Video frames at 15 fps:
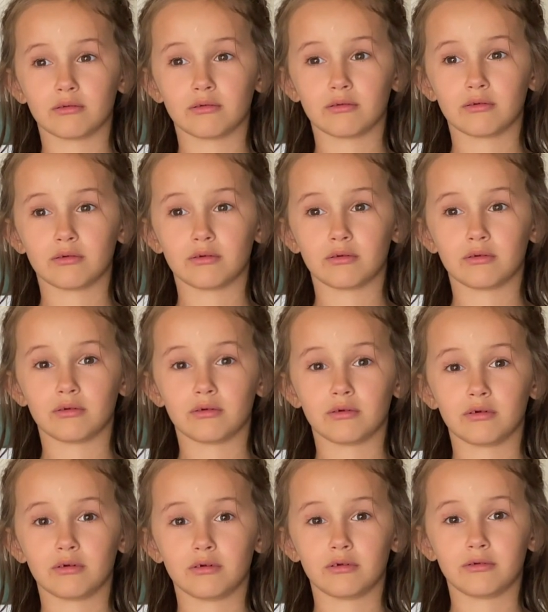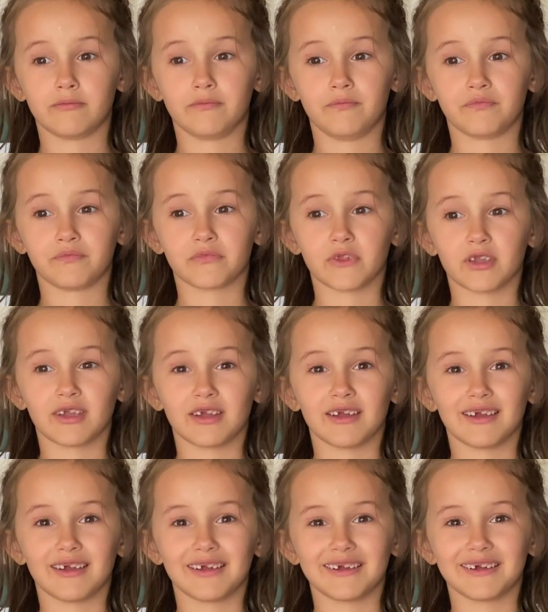Oh, What a Strange Wind by Shel
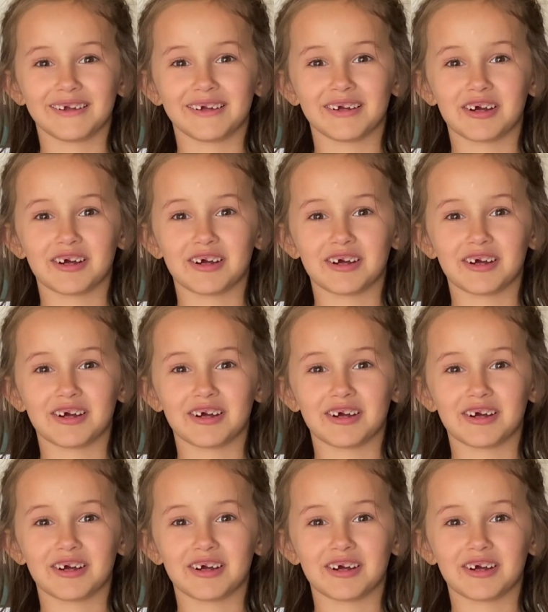Silverstein.